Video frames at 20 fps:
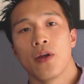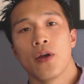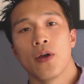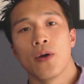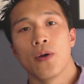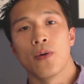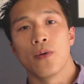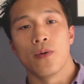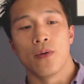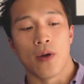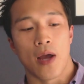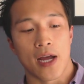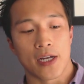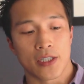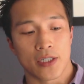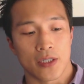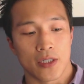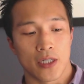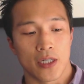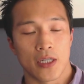who
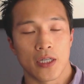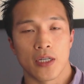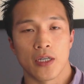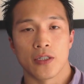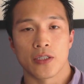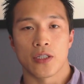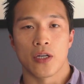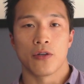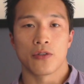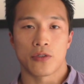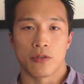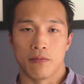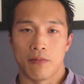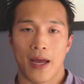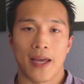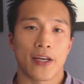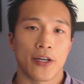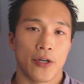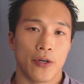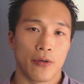actually is also my
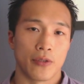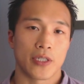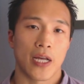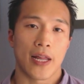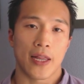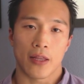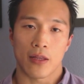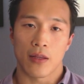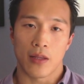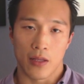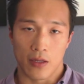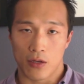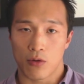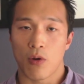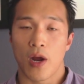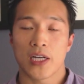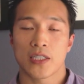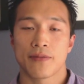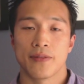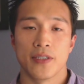coach at the
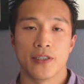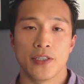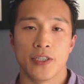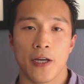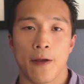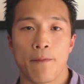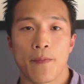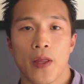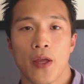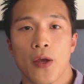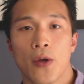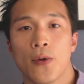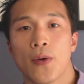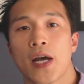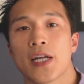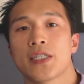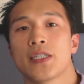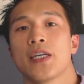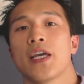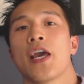CrossFit gym, who
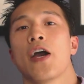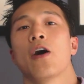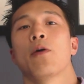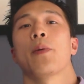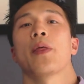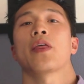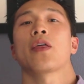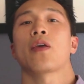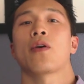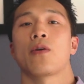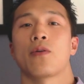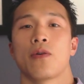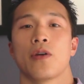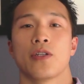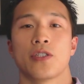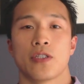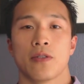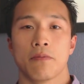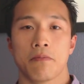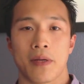actually helped encourage
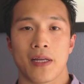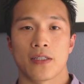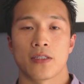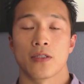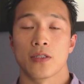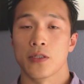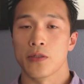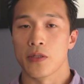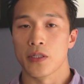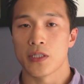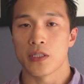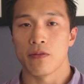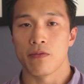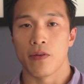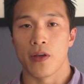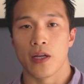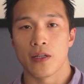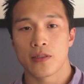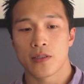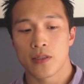me to do this
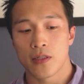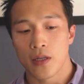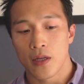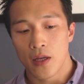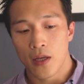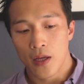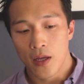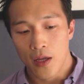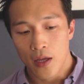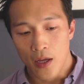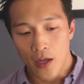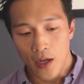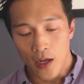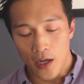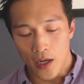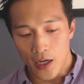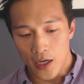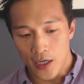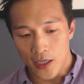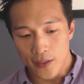event.
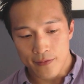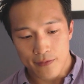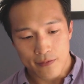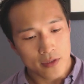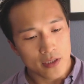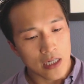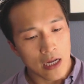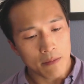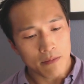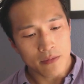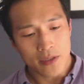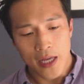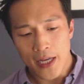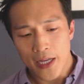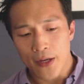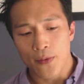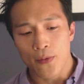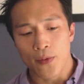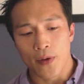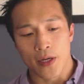Some
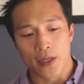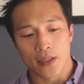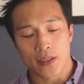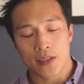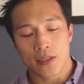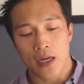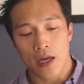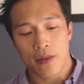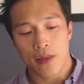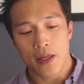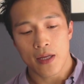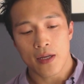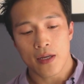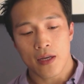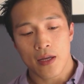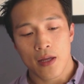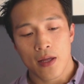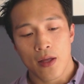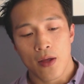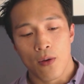takeaways. I think
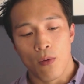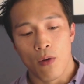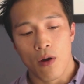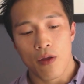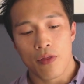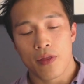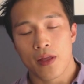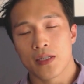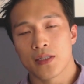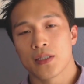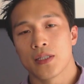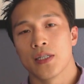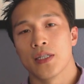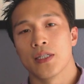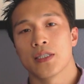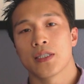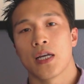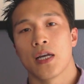one of the things is